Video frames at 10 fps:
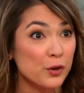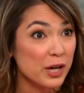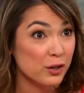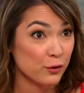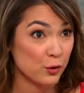your
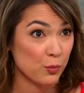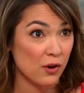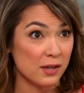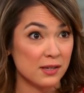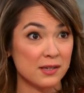interview
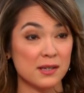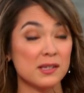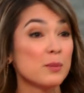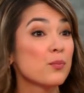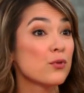
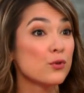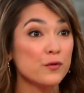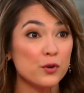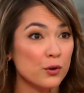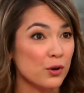processes,
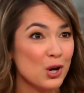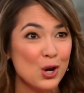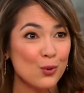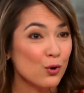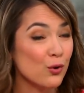improve your
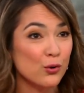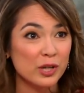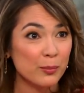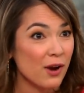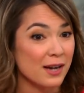
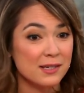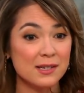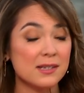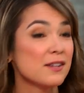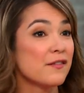recruiting
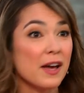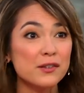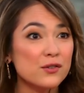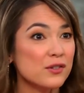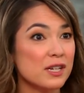practices.
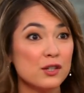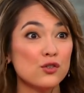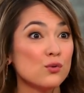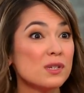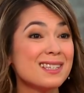Investors need
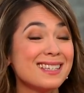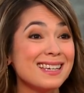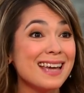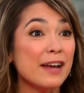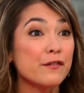to
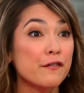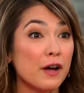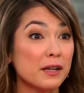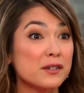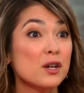see and
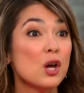fund